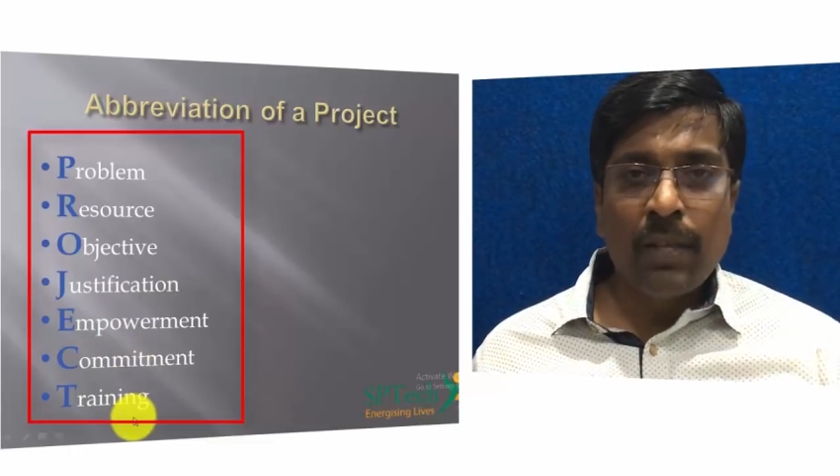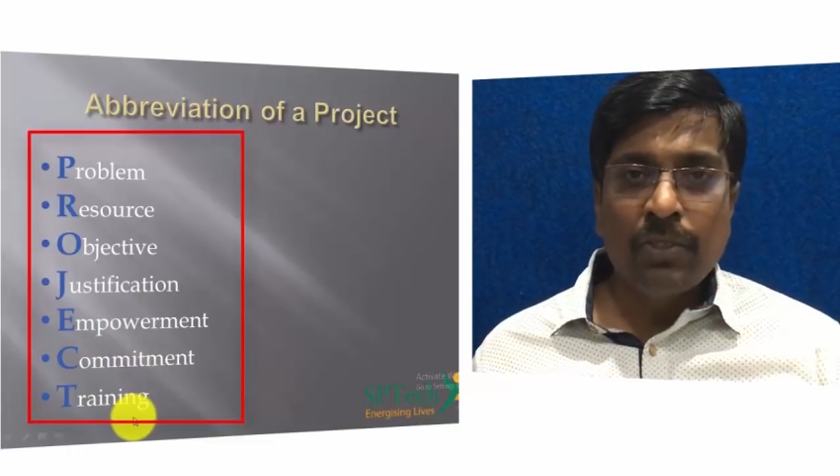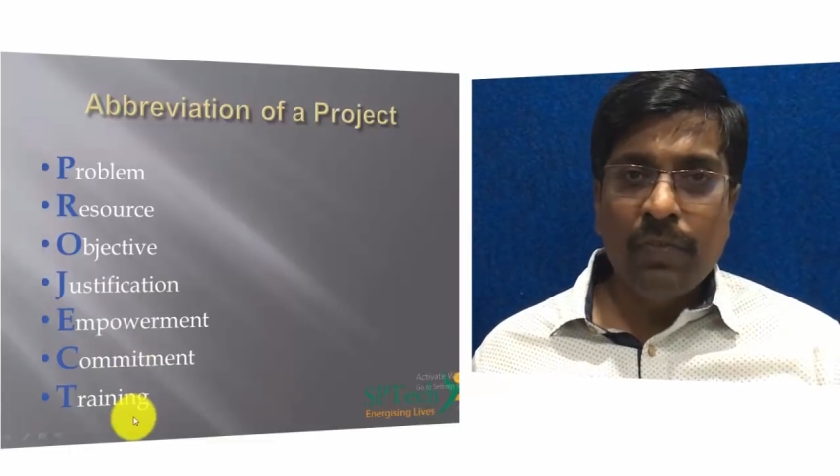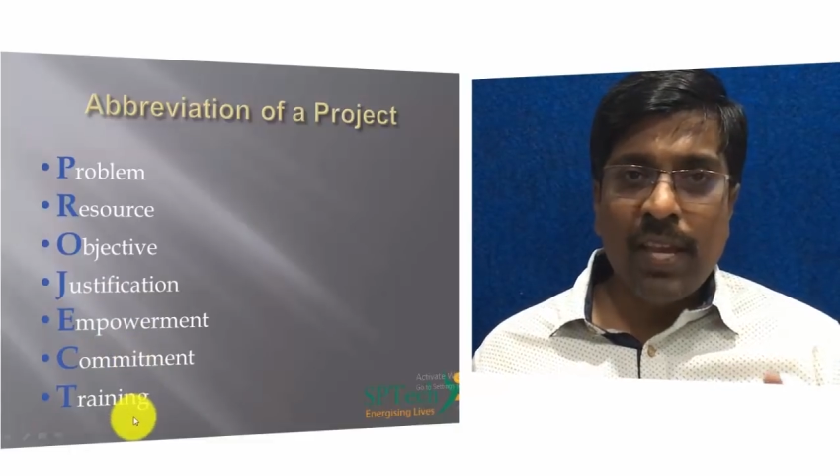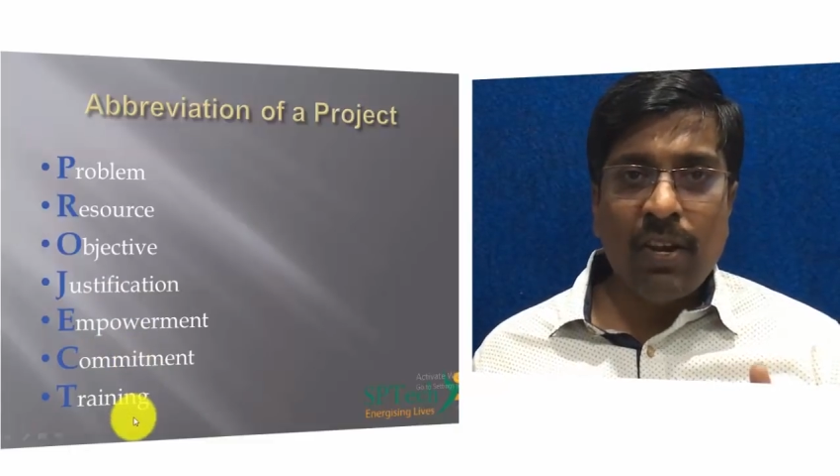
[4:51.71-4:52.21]

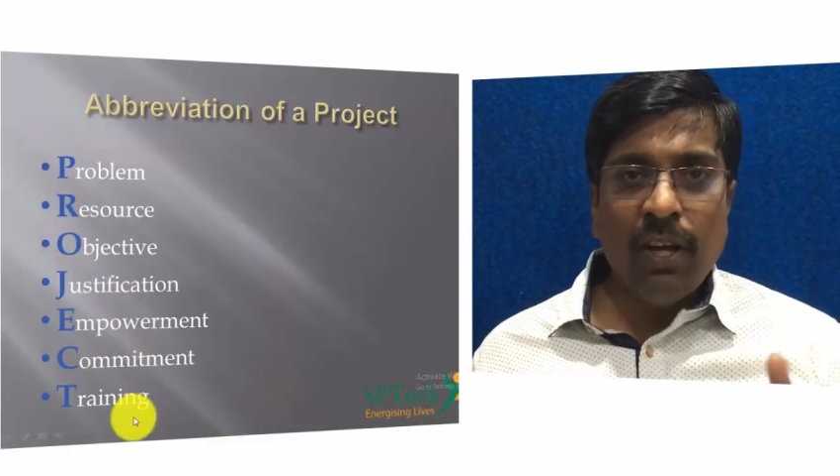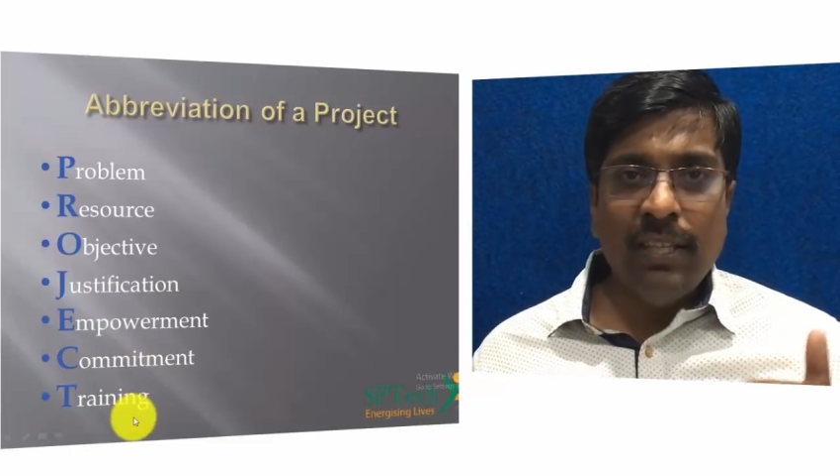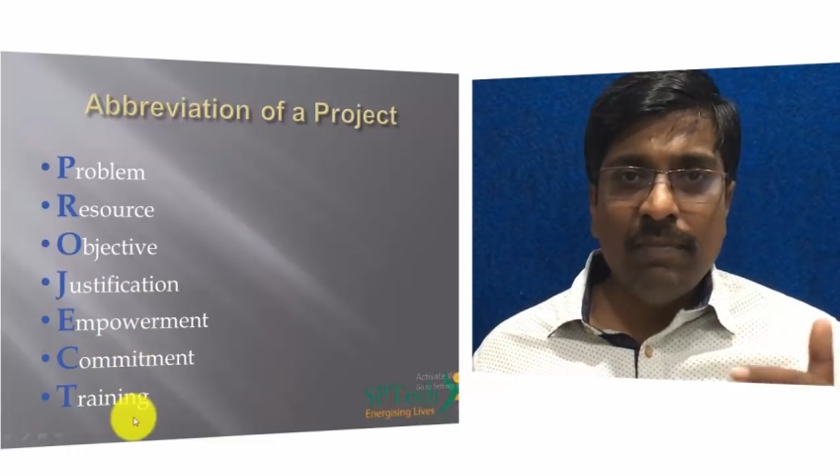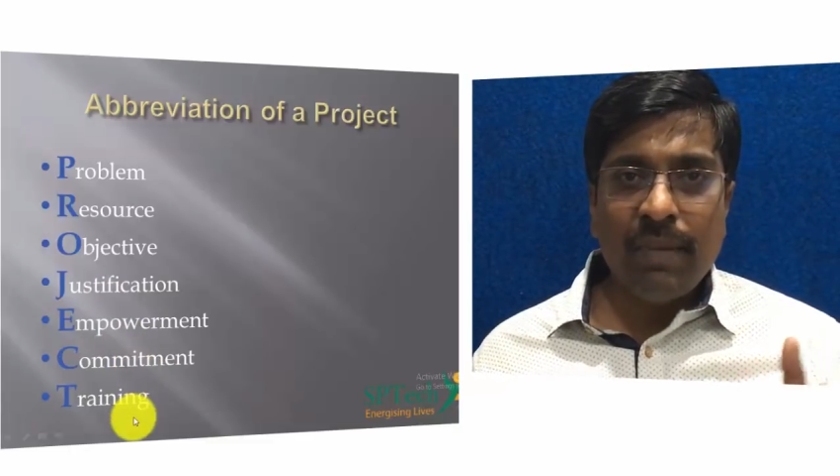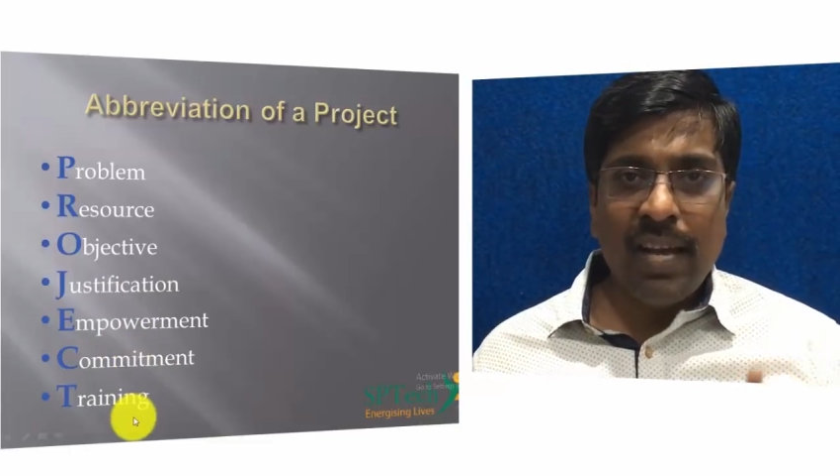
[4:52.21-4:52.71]
So we call
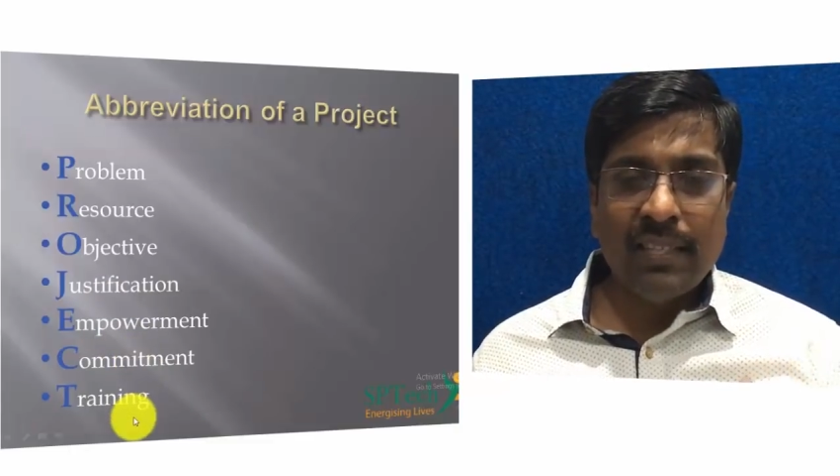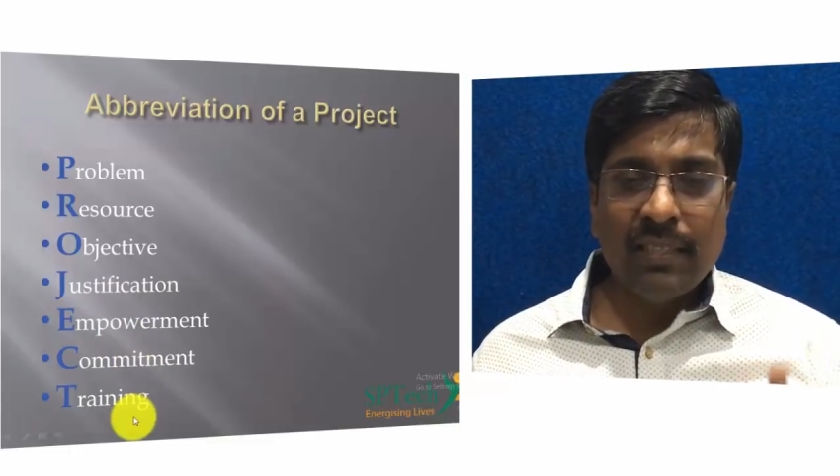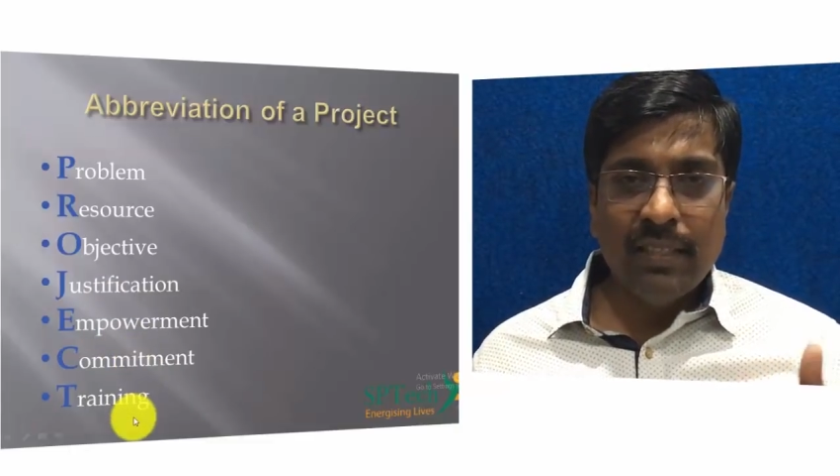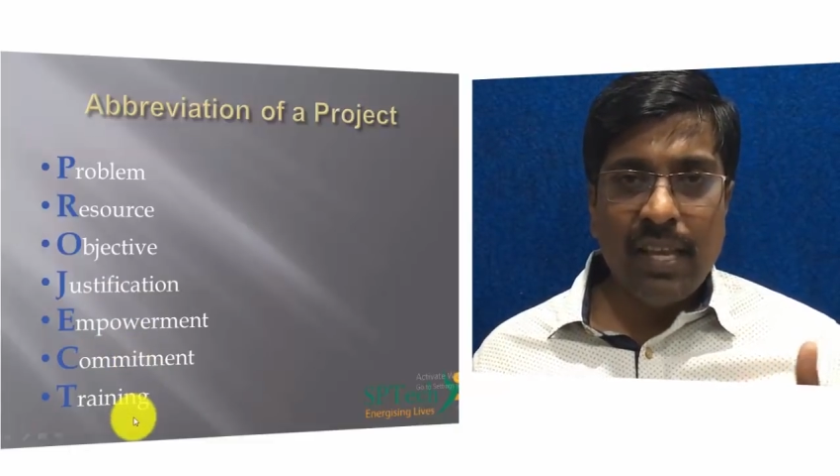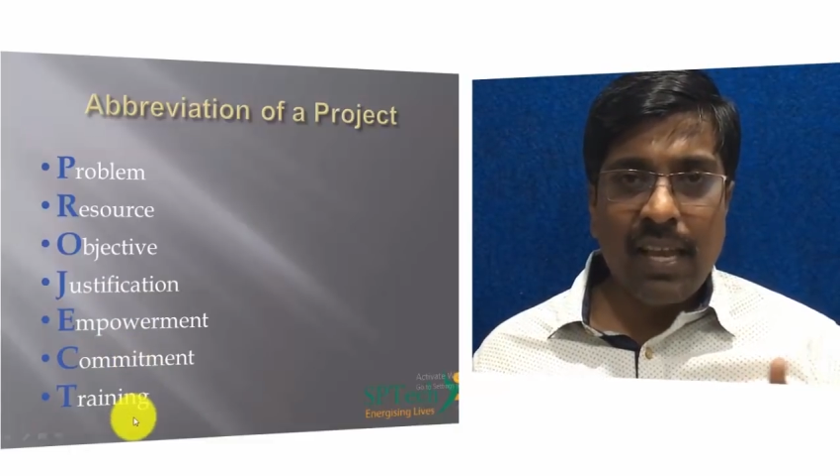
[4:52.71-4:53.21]
them
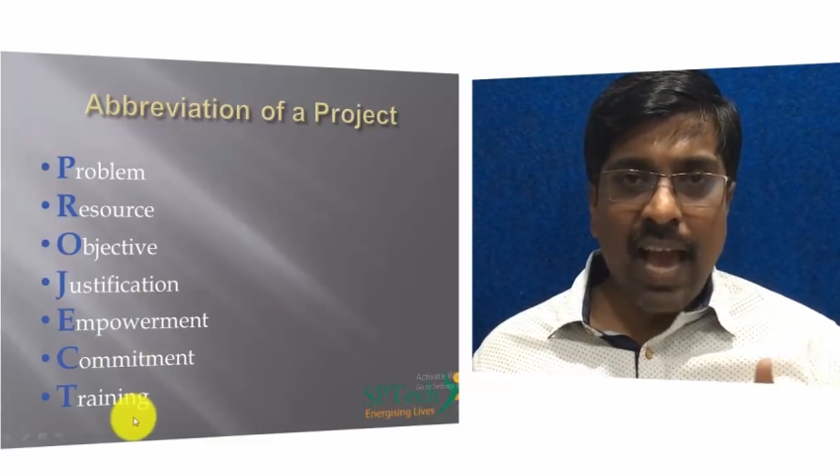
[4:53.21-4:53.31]
as the